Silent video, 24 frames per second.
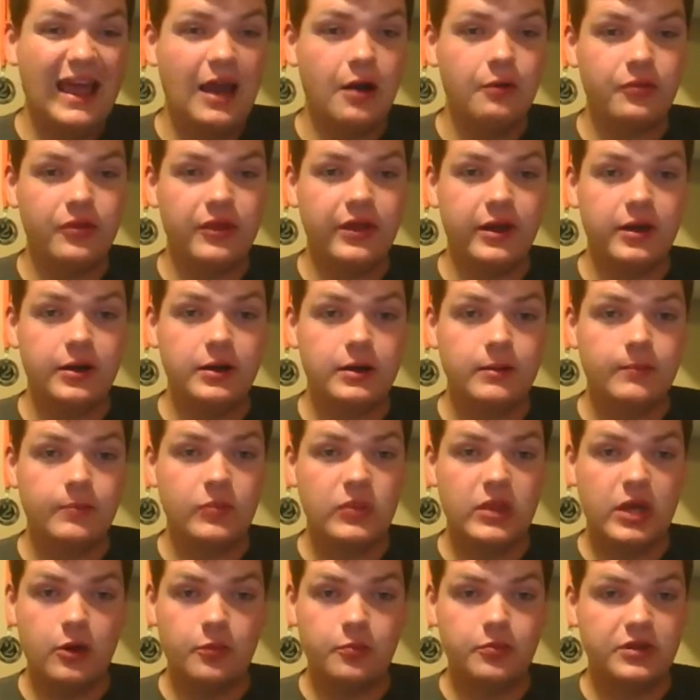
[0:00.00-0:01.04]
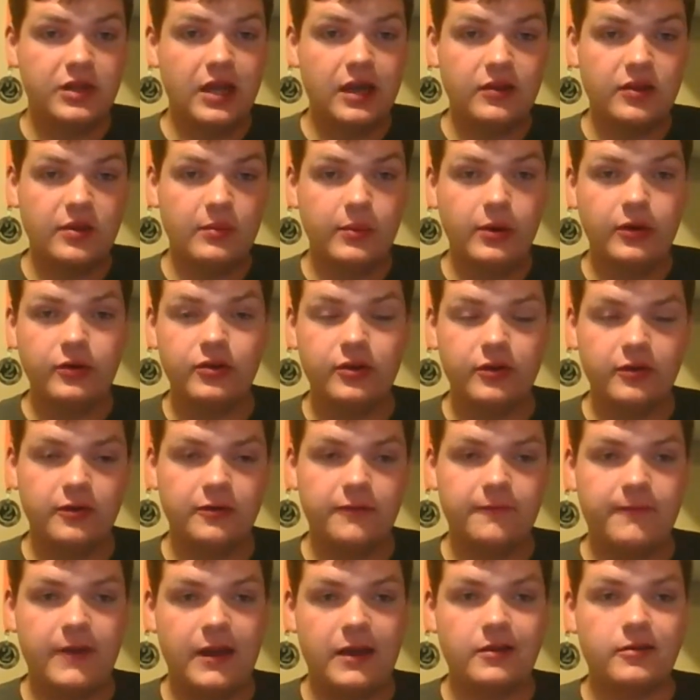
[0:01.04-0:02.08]
out there that will protect the most of your
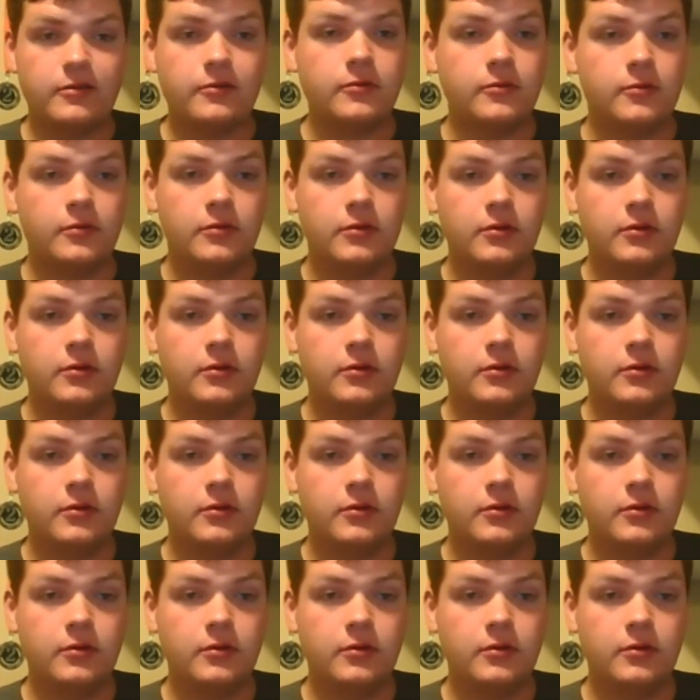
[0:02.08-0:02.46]
face